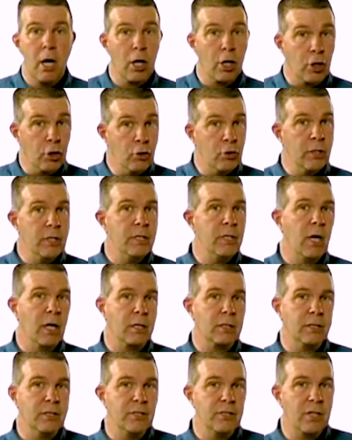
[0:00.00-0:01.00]
Good
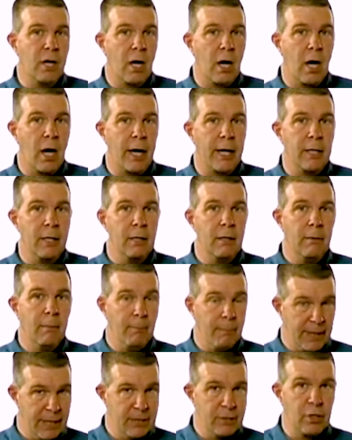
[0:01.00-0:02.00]
duct design
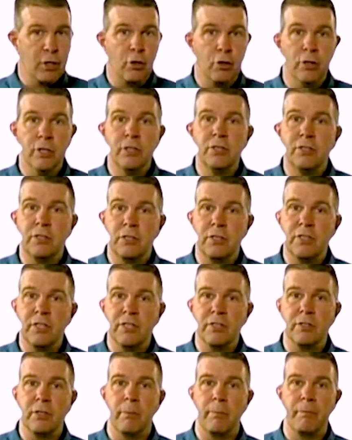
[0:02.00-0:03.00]
means a good
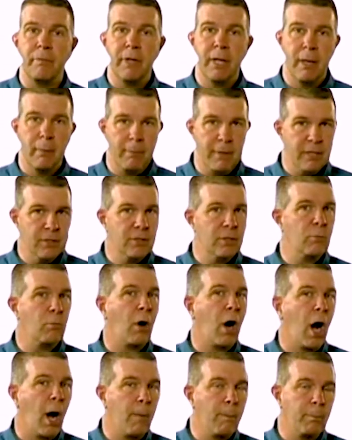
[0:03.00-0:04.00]
system. It means
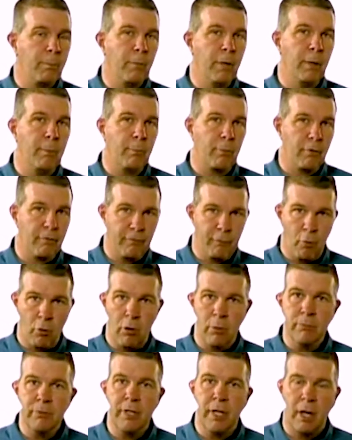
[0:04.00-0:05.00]
it
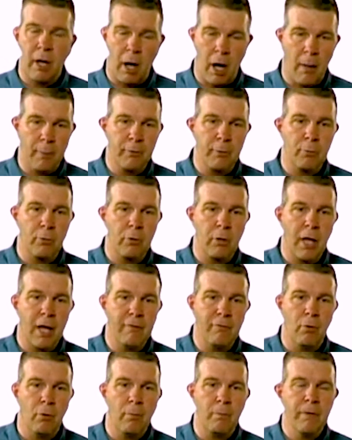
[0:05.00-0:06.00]
performs at an optimal
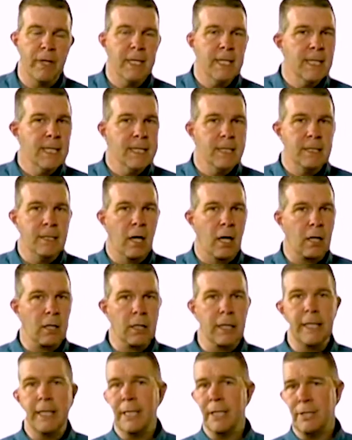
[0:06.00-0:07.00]
level. Duct
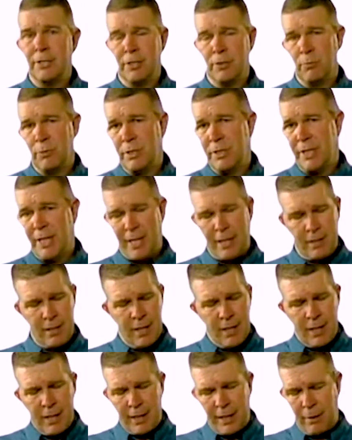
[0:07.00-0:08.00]
leakage, as we said,
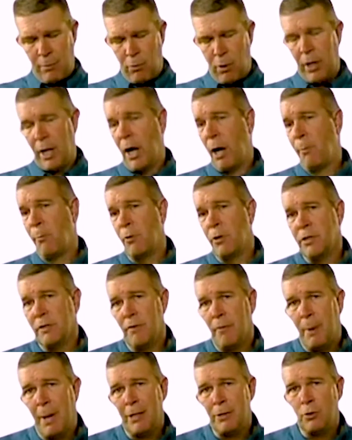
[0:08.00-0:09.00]
can run upwards of
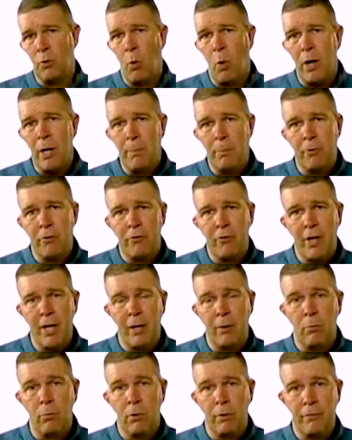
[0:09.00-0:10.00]
about
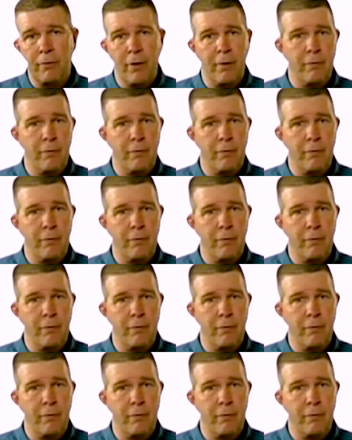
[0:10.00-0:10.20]
20%. Well, if you have